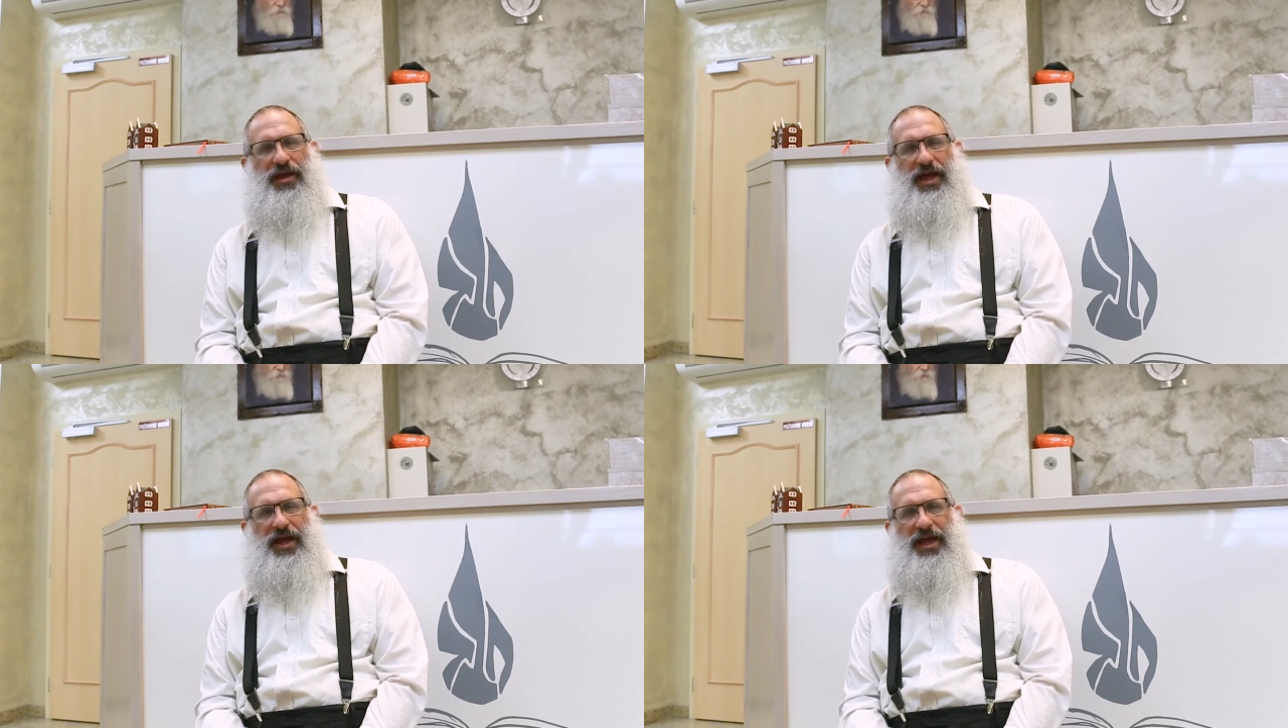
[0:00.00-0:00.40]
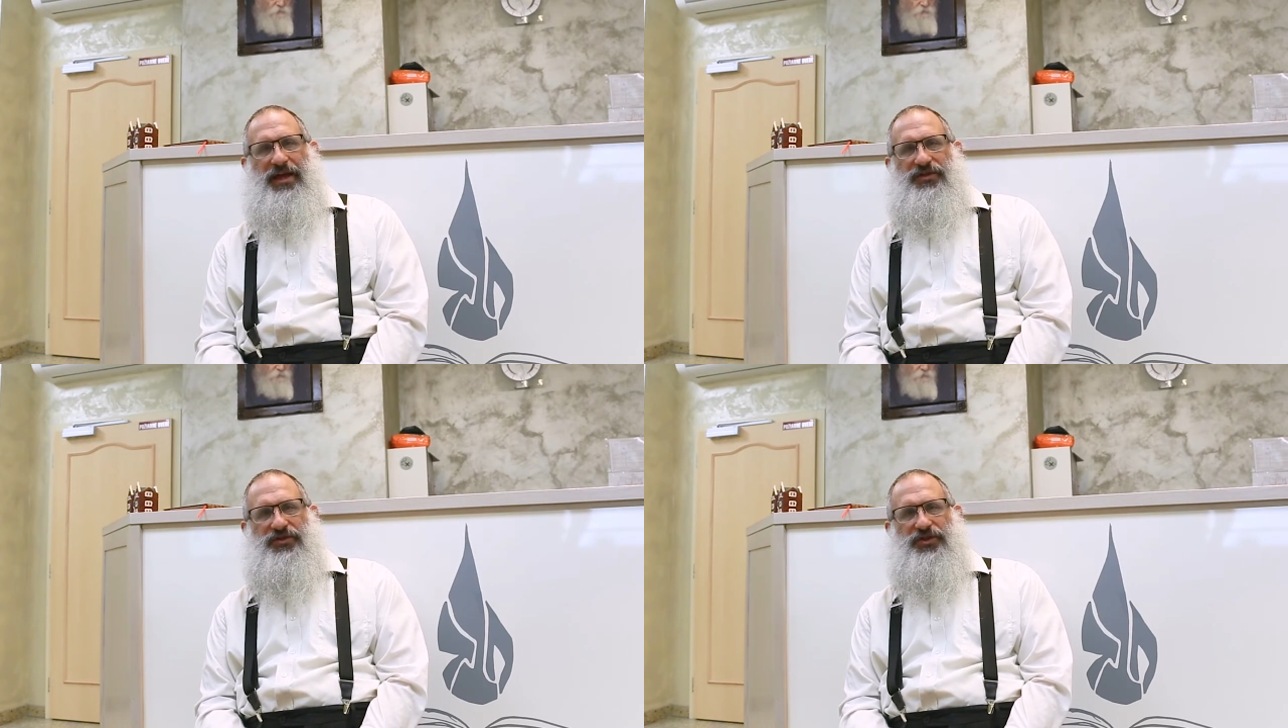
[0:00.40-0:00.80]

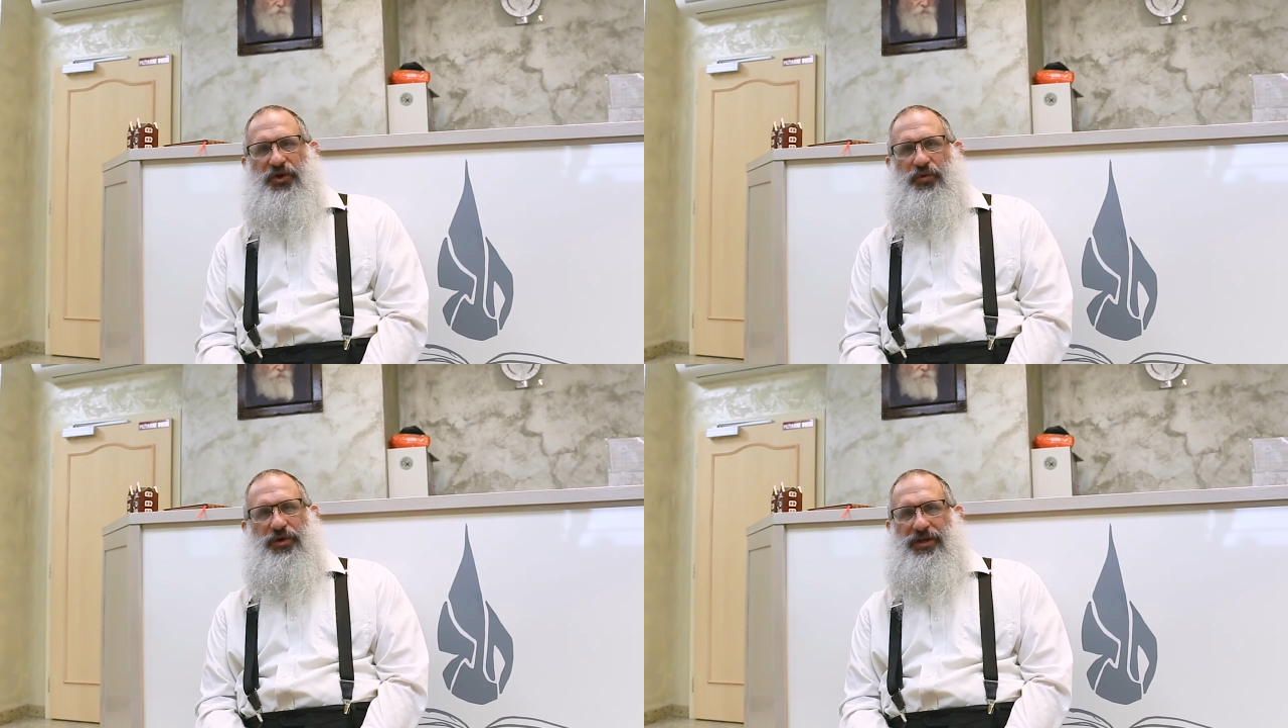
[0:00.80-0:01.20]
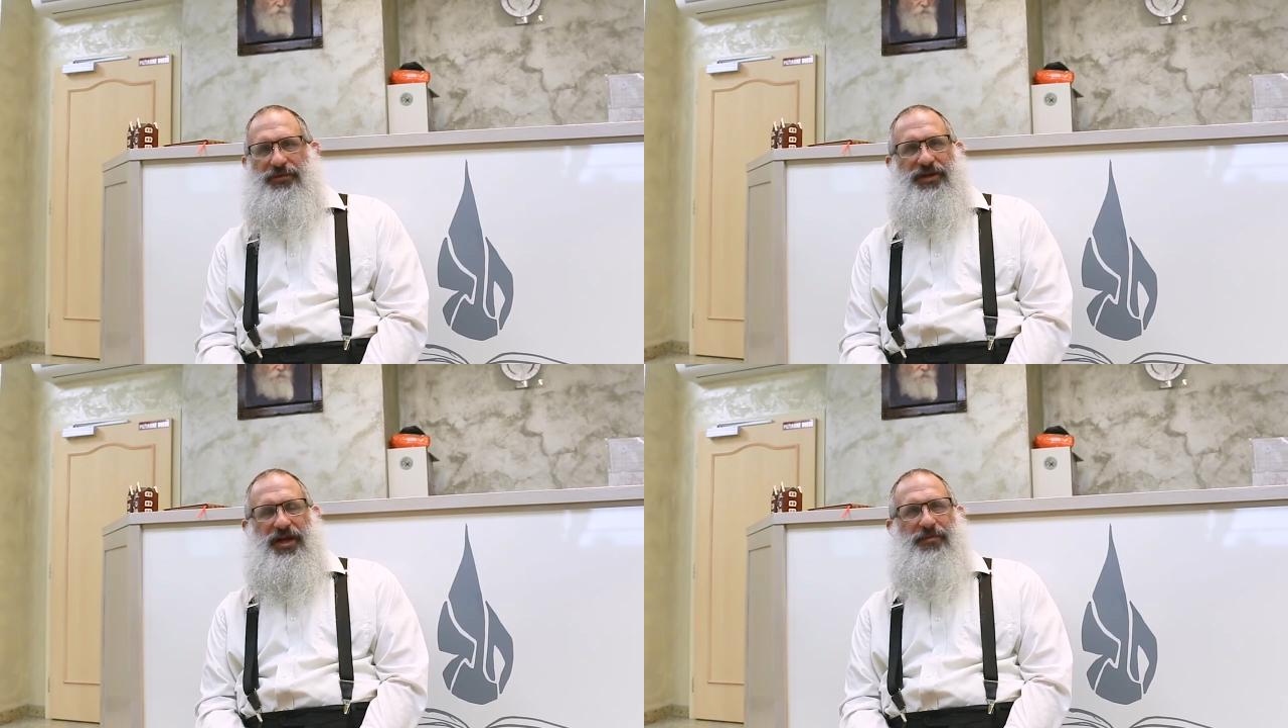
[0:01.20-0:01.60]
And so
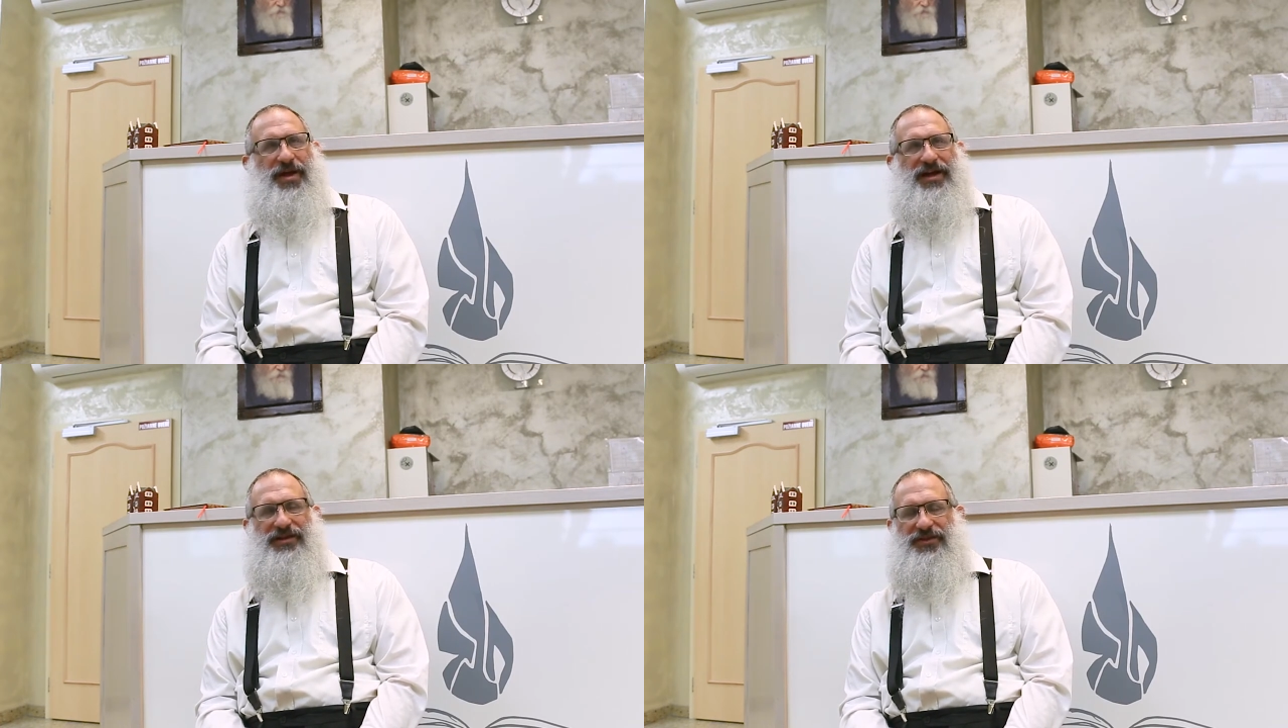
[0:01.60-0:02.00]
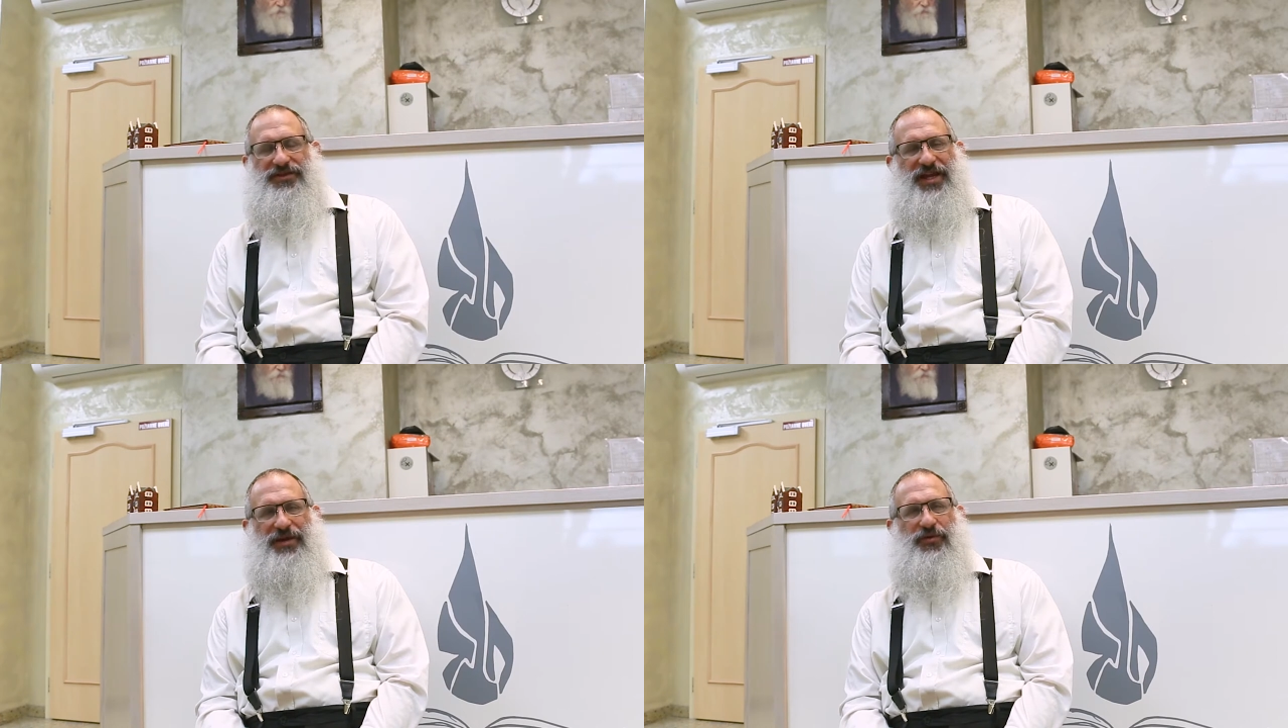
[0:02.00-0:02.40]
we come back to the
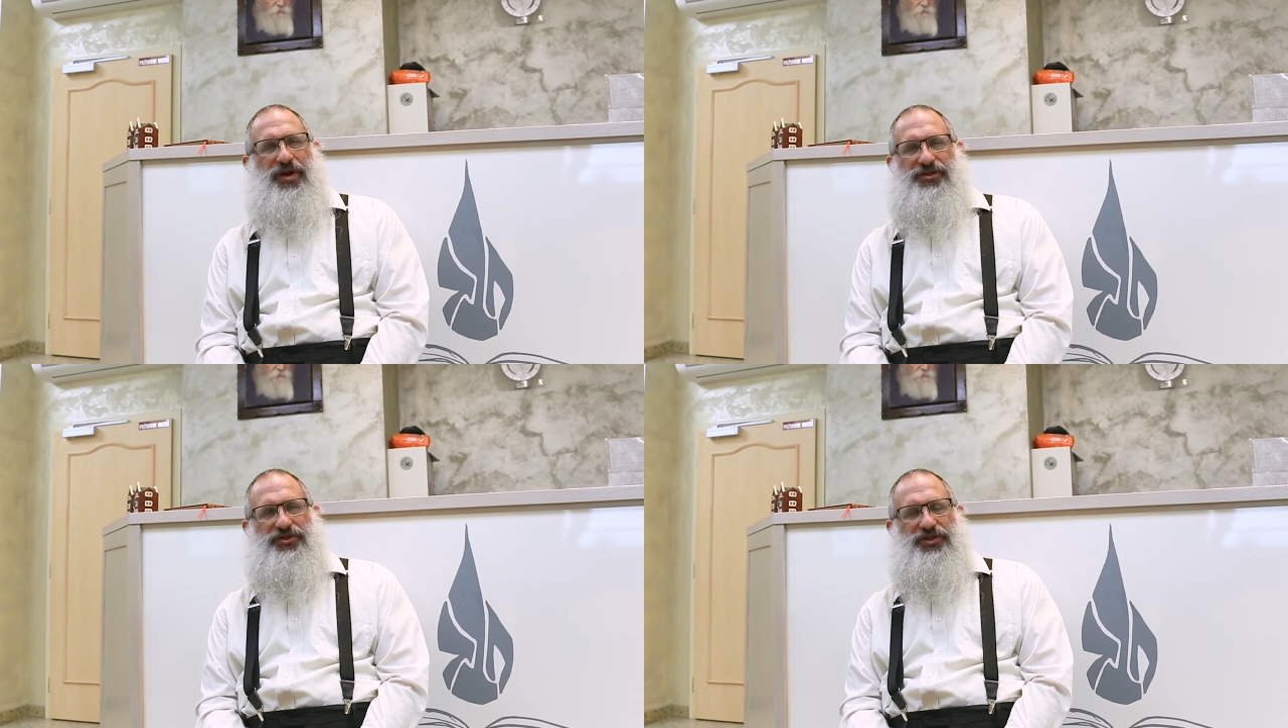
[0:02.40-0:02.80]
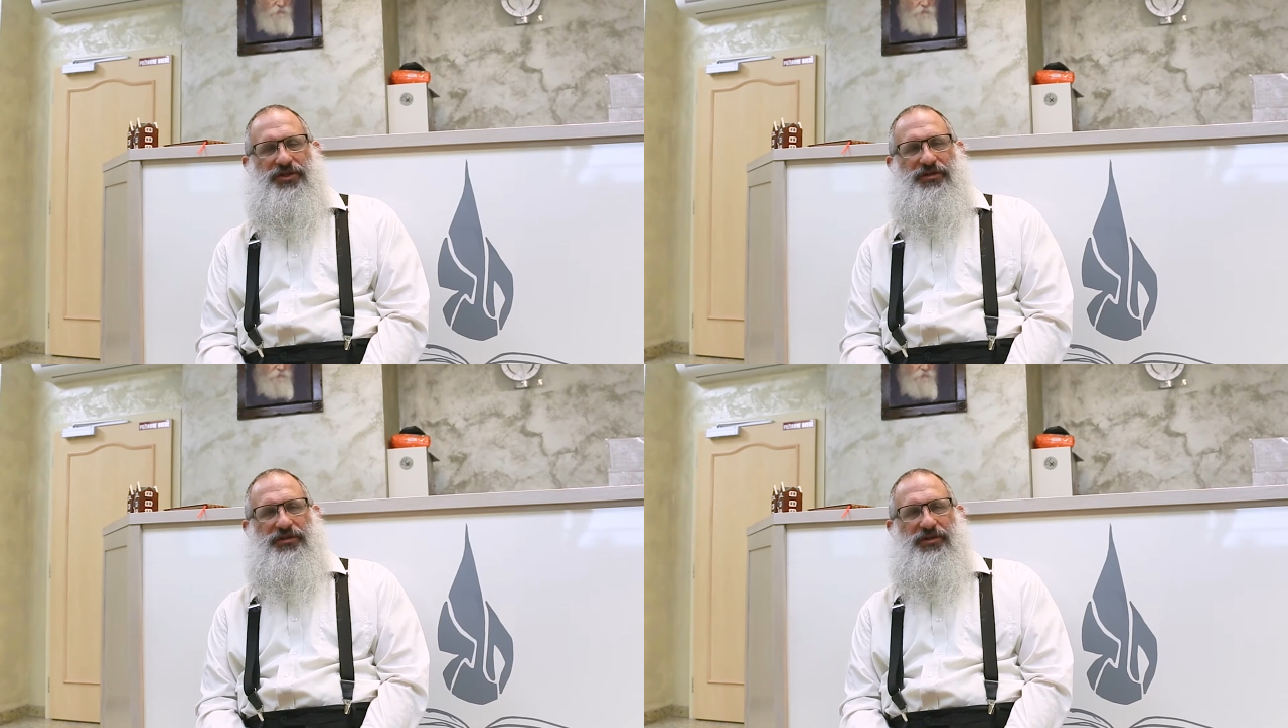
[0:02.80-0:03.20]
same
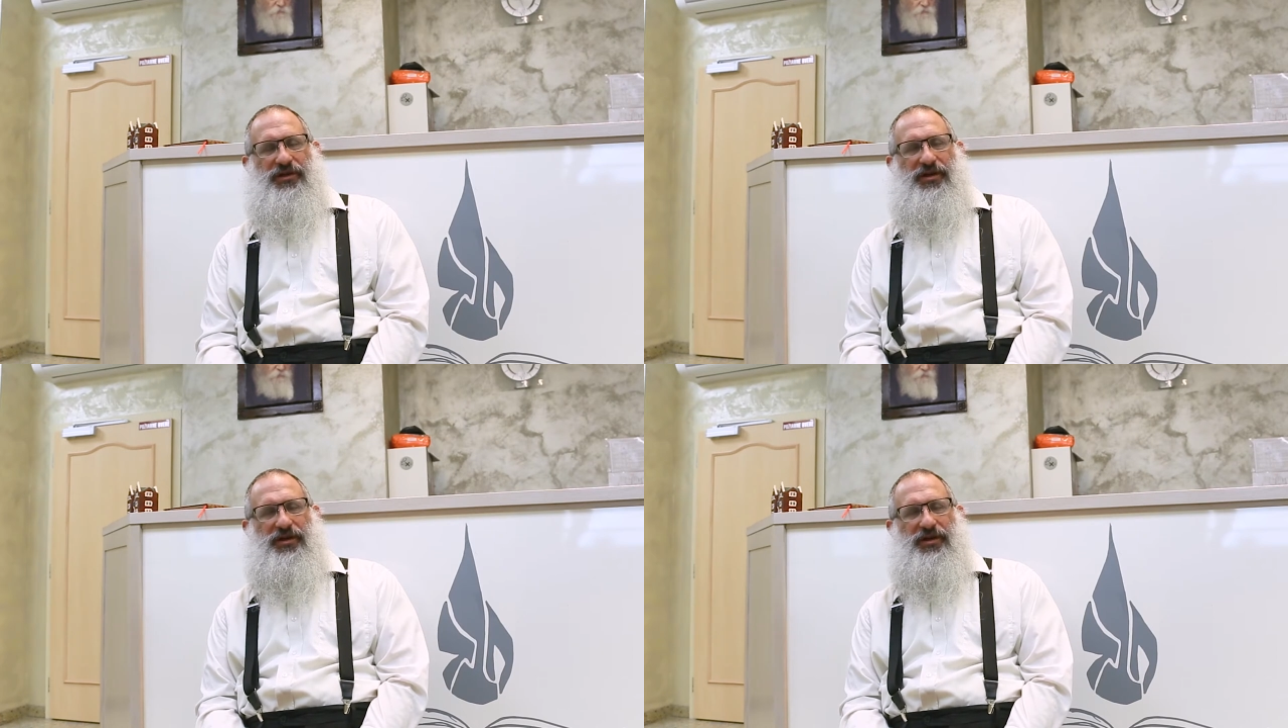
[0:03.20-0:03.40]
question